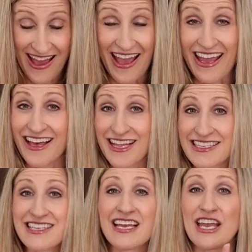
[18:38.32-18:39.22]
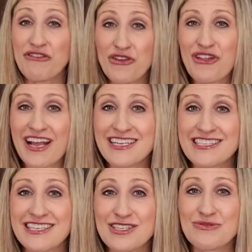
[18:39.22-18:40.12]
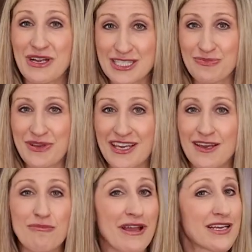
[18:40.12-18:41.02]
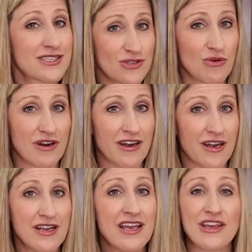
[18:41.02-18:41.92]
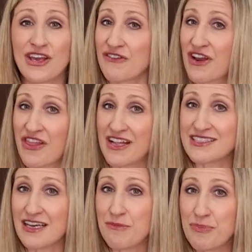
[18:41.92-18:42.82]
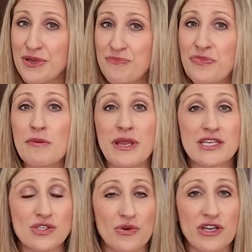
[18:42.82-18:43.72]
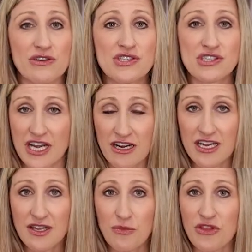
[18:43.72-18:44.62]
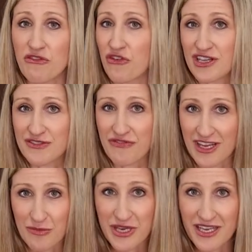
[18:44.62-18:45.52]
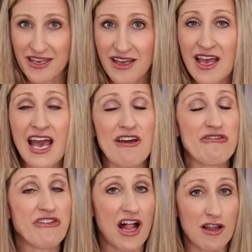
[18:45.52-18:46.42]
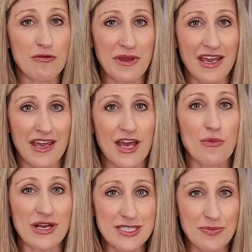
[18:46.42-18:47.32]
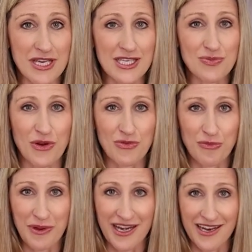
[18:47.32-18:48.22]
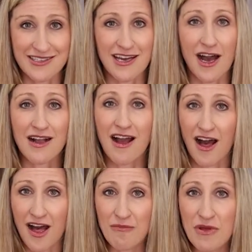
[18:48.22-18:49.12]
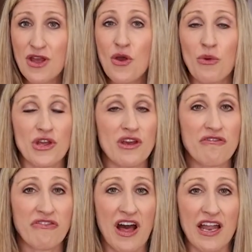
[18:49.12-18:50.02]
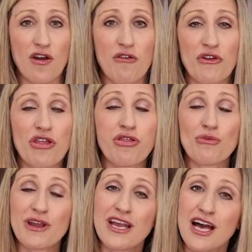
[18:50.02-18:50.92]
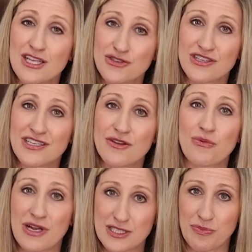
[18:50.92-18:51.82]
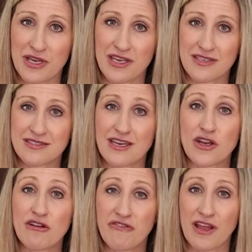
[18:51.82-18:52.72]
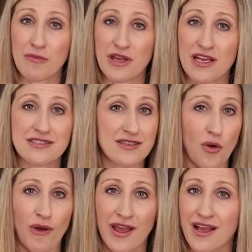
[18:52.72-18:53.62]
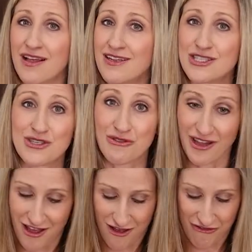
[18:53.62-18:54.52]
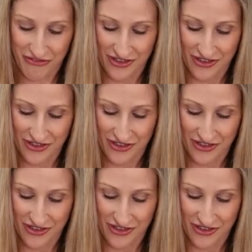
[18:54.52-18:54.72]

And if you liked this recipe, make sure you give it a thumbs up. Make sure you share it with your friends and family, and follow me at recipesworthrepeating.com, where you can find over 300 recipes that your family is going to love.